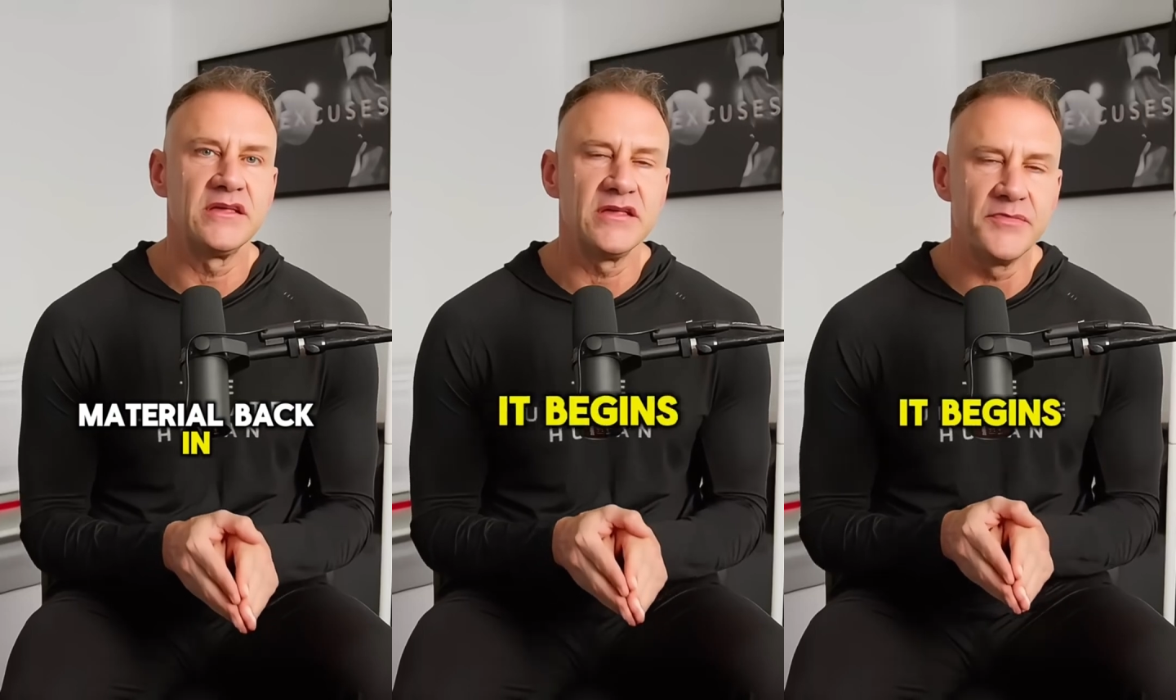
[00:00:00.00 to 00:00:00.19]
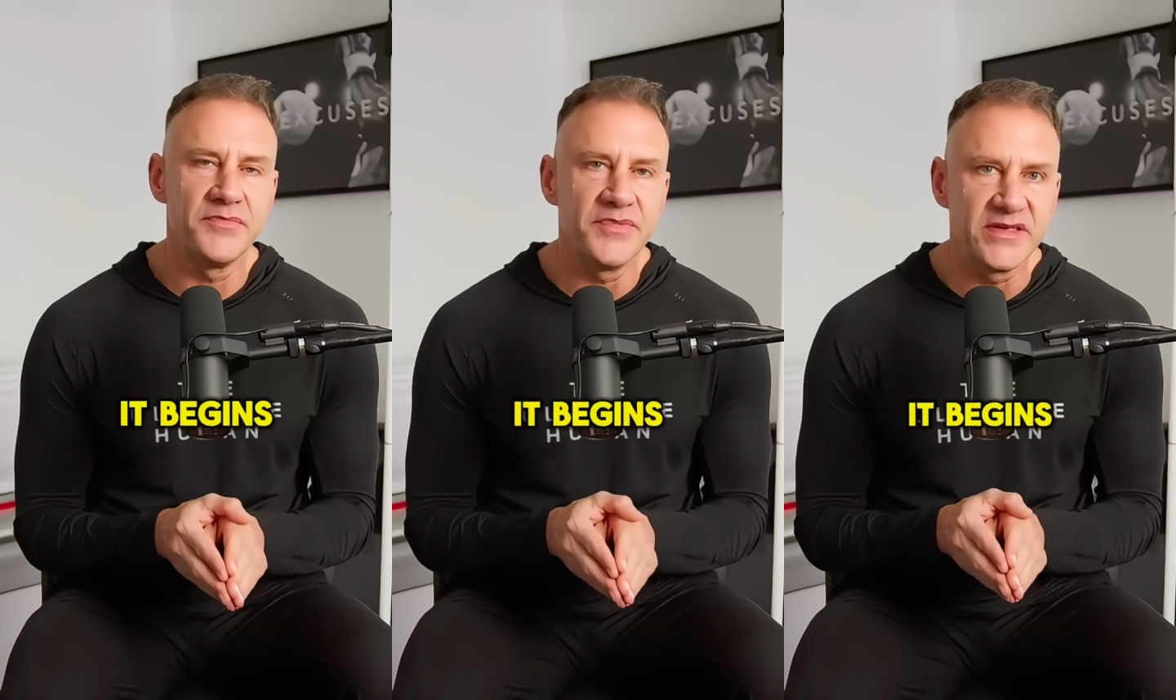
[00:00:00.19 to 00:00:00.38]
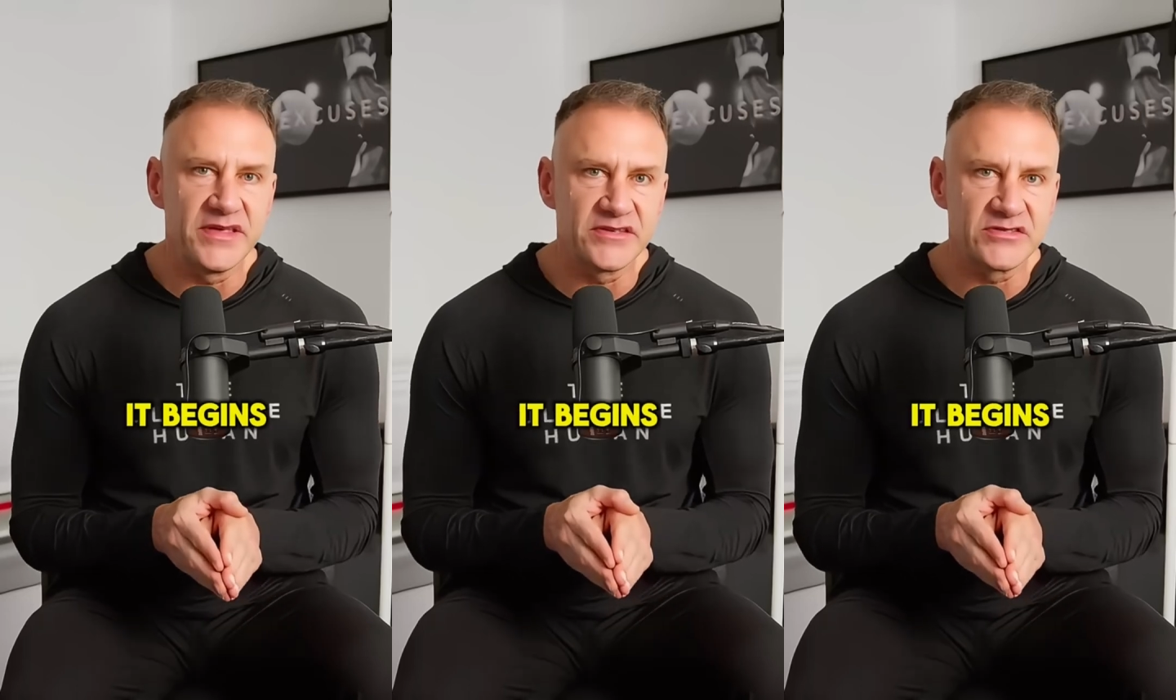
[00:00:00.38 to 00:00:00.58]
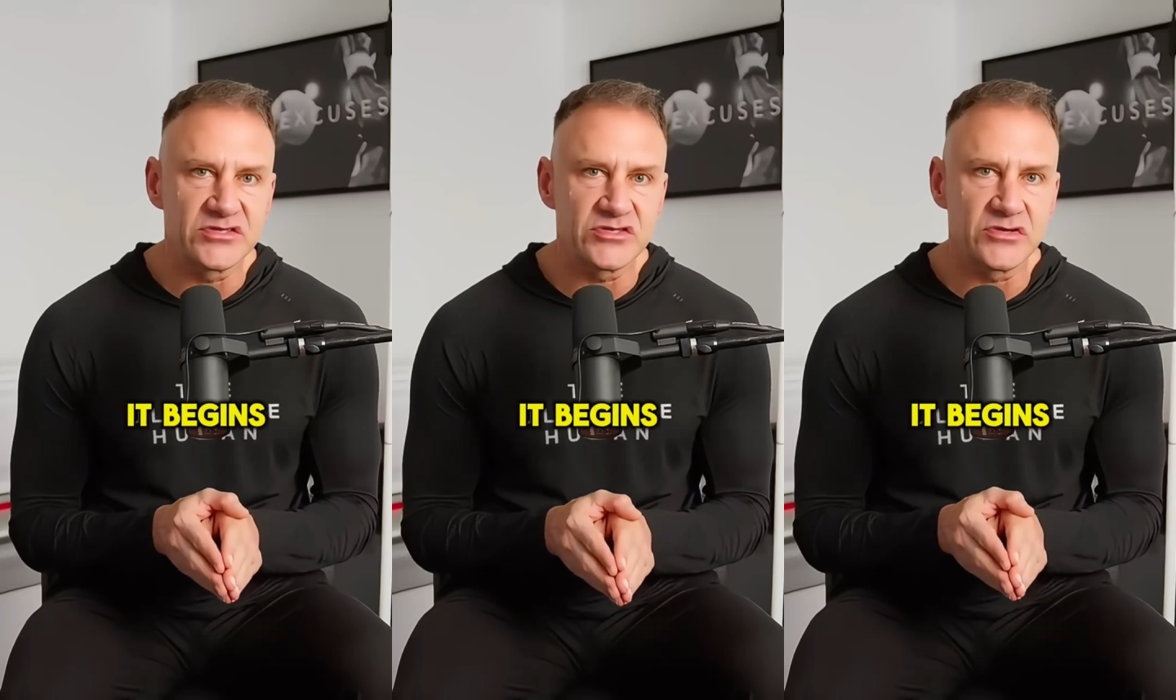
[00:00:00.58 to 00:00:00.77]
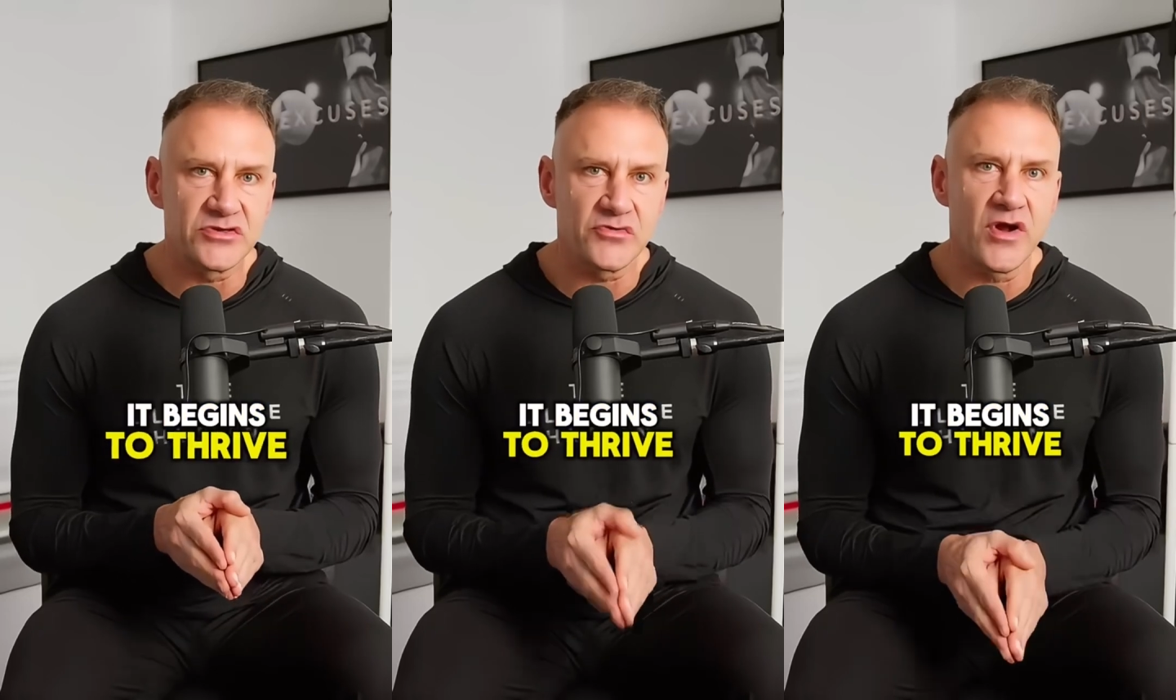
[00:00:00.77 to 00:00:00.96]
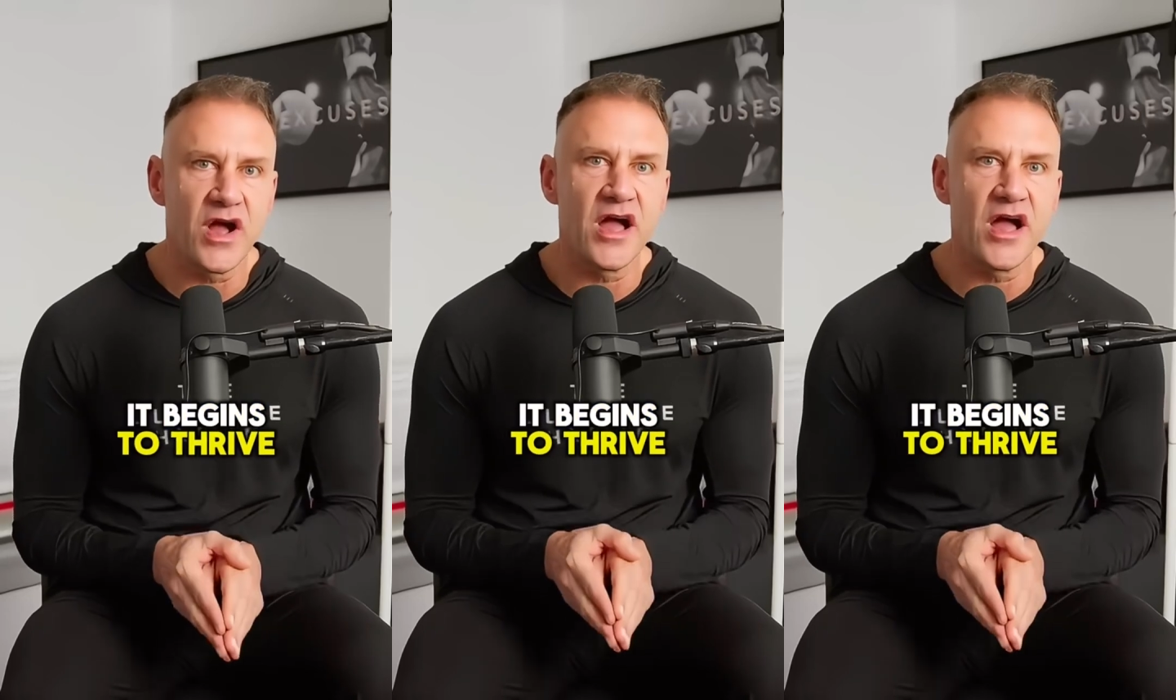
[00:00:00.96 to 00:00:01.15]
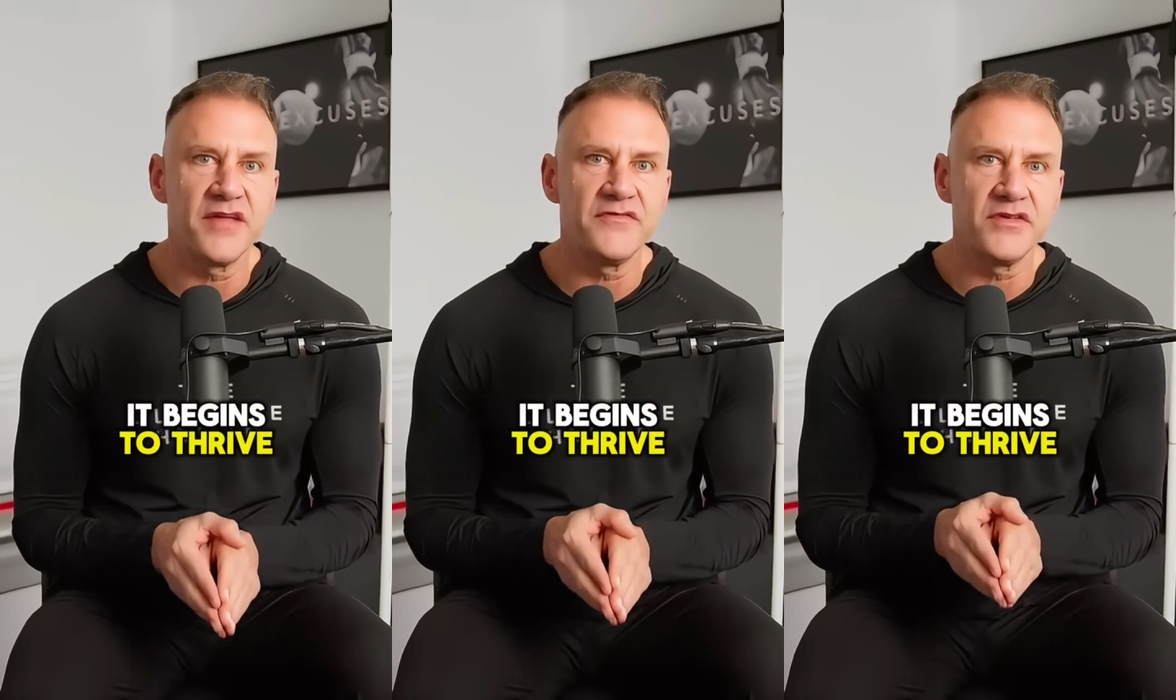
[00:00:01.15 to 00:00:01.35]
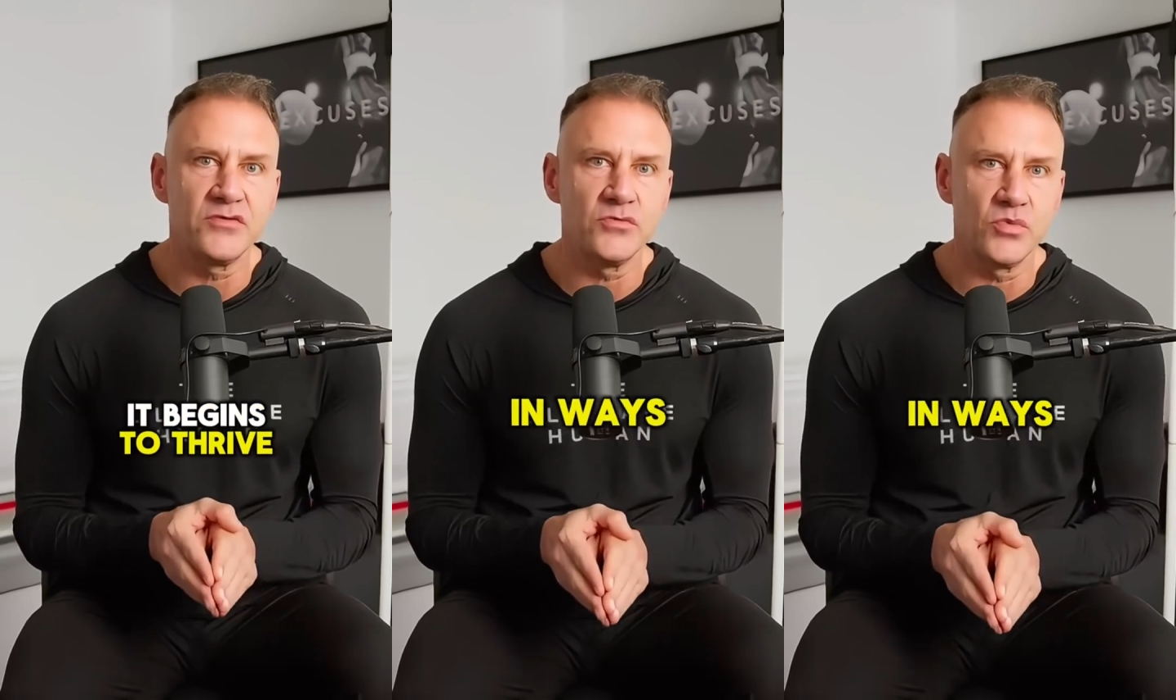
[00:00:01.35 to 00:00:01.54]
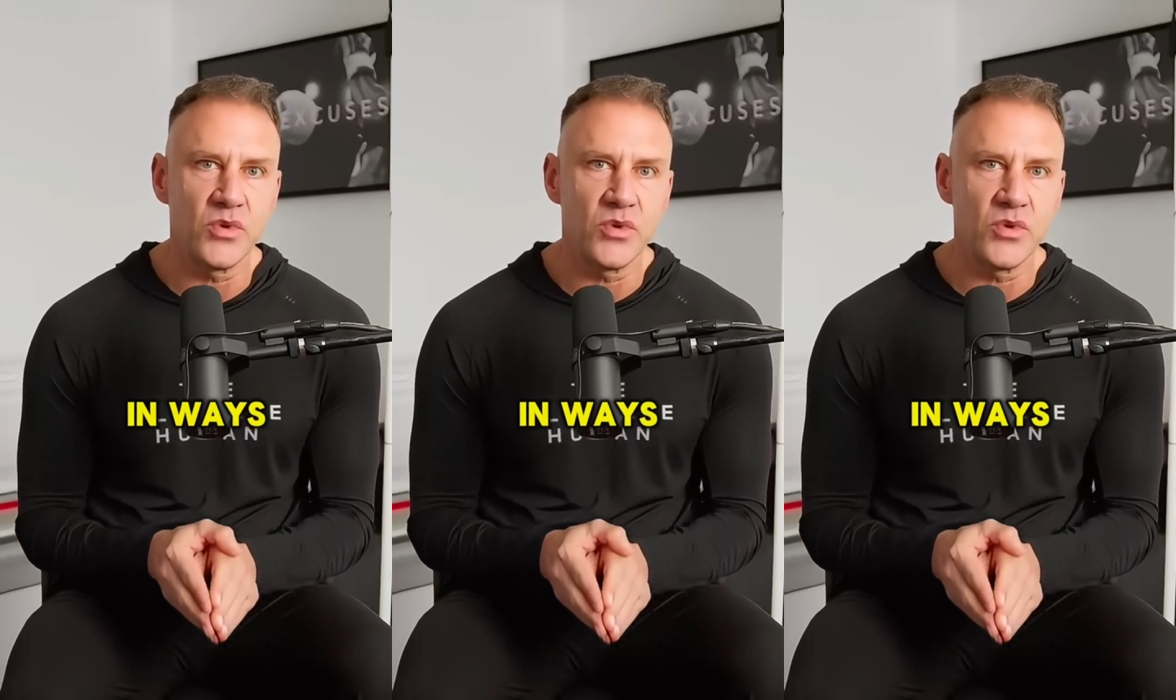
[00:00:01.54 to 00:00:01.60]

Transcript: it begins to thrive in